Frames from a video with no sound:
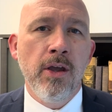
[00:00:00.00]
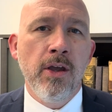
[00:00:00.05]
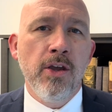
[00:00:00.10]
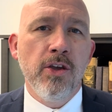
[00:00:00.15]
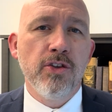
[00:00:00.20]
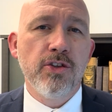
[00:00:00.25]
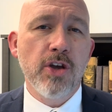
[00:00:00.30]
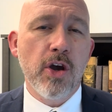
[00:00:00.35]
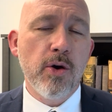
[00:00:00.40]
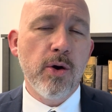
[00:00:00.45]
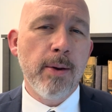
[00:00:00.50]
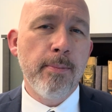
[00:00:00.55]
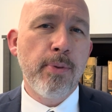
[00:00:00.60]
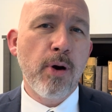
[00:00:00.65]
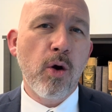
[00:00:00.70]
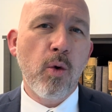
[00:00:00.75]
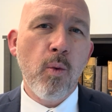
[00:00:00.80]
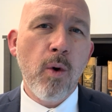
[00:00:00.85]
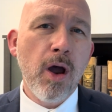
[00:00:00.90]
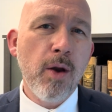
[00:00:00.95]
So in
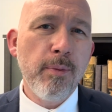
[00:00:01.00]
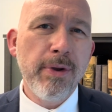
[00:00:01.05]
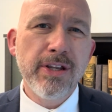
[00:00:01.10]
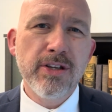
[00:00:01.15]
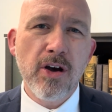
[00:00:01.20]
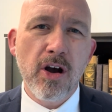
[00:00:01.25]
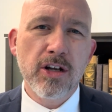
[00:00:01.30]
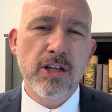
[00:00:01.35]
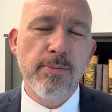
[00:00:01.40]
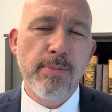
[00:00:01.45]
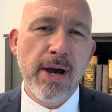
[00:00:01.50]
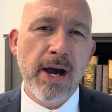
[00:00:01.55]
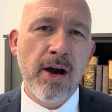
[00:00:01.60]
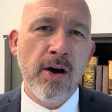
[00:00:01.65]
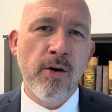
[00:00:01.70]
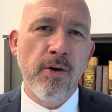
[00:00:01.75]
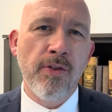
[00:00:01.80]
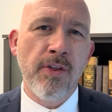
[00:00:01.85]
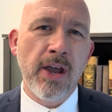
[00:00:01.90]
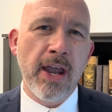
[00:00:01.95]
part 1, we talked
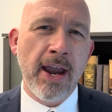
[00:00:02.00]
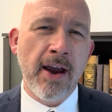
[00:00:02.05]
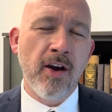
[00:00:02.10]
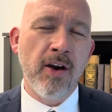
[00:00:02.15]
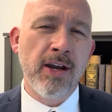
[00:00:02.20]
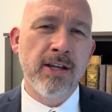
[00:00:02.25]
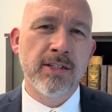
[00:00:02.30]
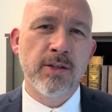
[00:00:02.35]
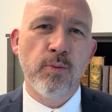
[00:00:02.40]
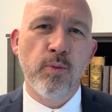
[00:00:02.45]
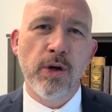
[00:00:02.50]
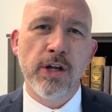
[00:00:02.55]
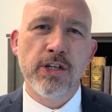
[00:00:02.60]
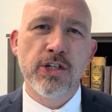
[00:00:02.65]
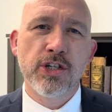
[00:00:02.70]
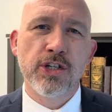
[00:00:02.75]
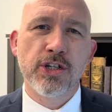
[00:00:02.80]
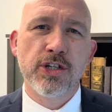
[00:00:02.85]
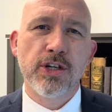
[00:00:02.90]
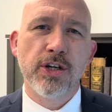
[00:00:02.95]
about the areas in
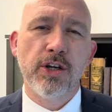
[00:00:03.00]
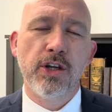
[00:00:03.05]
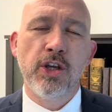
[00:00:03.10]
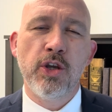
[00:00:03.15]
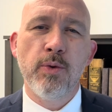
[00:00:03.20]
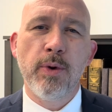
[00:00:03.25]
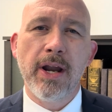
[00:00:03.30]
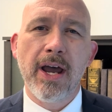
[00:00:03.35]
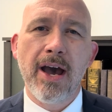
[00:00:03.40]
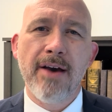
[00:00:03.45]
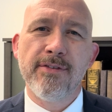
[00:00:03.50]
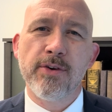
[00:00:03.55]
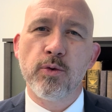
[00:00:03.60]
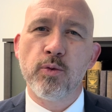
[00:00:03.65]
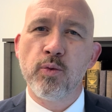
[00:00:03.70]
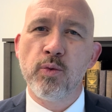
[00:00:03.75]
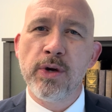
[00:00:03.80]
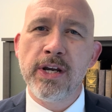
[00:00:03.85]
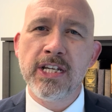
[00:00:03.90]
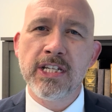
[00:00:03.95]
which you would have a
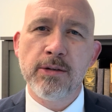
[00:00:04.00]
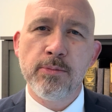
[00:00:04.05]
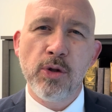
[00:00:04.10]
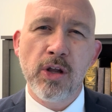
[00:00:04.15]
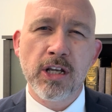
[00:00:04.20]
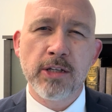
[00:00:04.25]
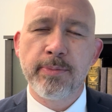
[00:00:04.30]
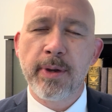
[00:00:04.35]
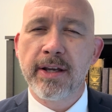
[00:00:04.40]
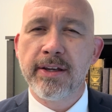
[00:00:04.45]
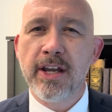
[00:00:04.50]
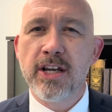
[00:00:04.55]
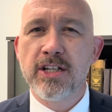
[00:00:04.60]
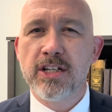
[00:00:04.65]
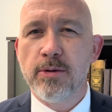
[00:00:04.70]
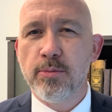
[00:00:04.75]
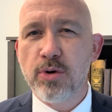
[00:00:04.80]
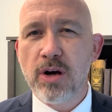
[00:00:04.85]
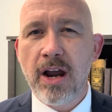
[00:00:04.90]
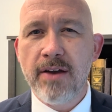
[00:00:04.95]
reasonable expectation
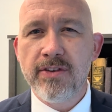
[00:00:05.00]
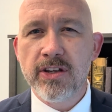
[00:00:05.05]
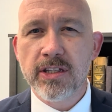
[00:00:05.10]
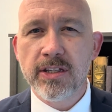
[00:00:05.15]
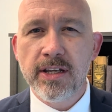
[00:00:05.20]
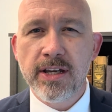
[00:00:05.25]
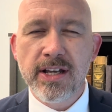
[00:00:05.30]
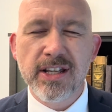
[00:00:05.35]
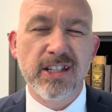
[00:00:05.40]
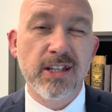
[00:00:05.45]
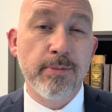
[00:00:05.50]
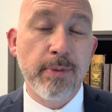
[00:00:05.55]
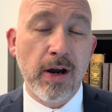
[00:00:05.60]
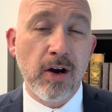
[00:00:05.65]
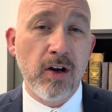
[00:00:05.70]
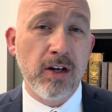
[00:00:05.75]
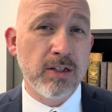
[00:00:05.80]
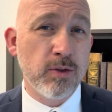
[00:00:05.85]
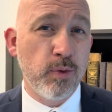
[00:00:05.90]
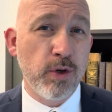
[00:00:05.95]
of privacy and some
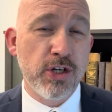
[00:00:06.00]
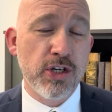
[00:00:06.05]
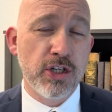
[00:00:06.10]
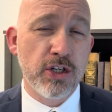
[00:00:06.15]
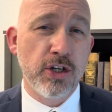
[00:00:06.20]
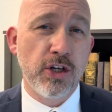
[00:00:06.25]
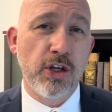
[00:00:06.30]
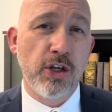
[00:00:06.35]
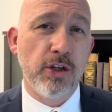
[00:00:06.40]
areas in which